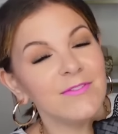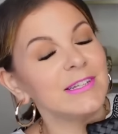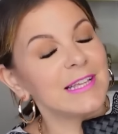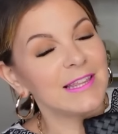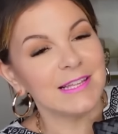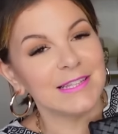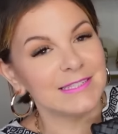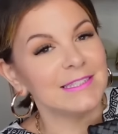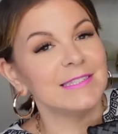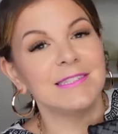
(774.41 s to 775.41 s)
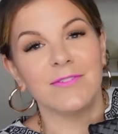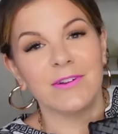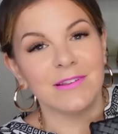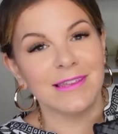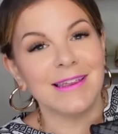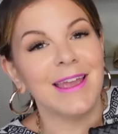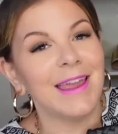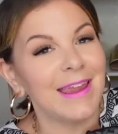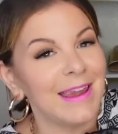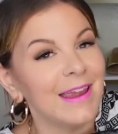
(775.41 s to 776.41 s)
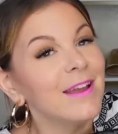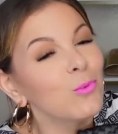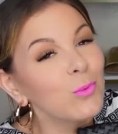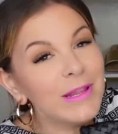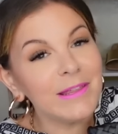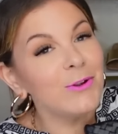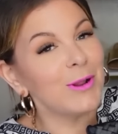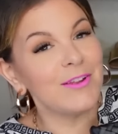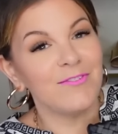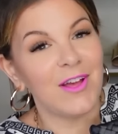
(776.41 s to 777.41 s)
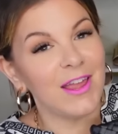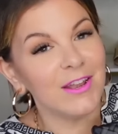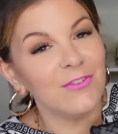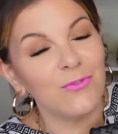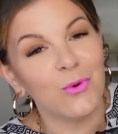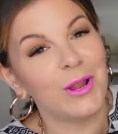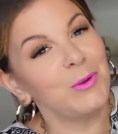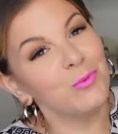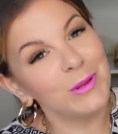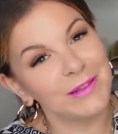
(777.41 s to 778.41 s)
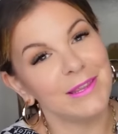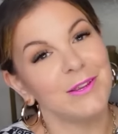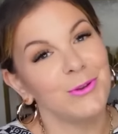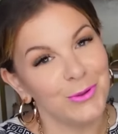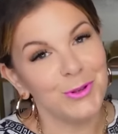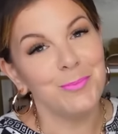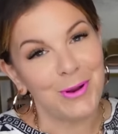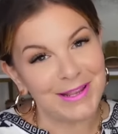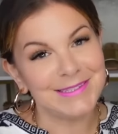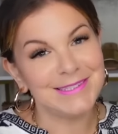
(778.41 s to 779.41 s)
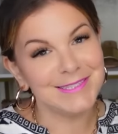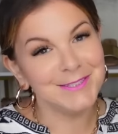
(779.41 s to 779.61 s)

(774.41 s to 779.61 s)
because I think this is definitely a really great find for a really good price.